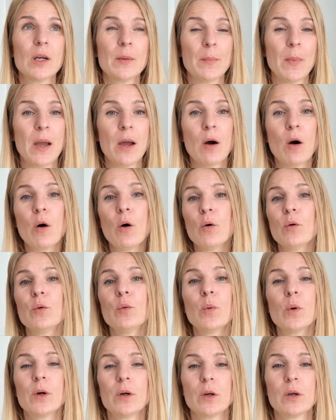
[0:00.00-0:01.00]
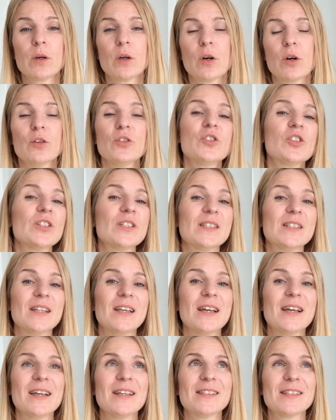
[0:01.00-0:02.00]
in my own work on
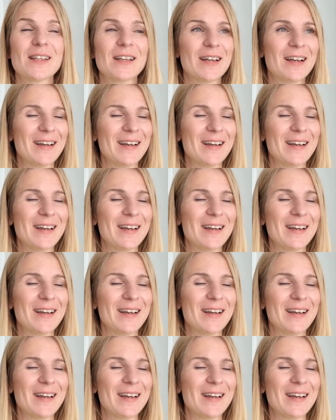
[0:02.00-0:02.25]
consciousness,